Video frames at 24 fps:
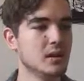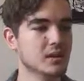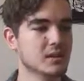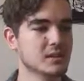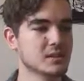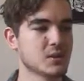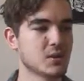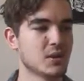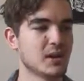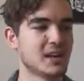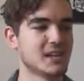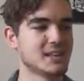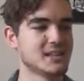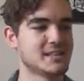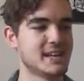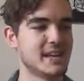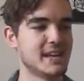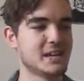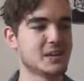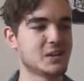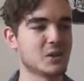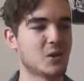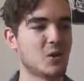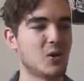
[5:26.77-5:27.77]
Let's go ahead and
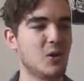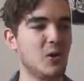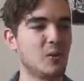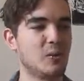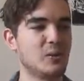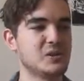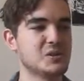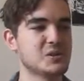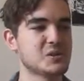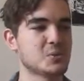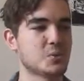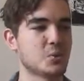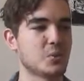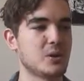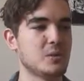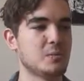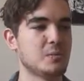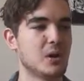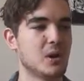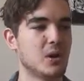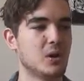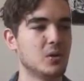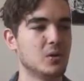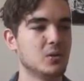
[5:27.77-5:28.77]
take the car we just
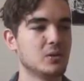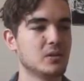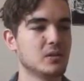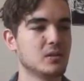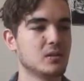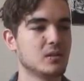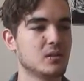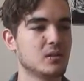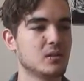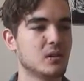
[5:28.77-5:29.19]
repoed.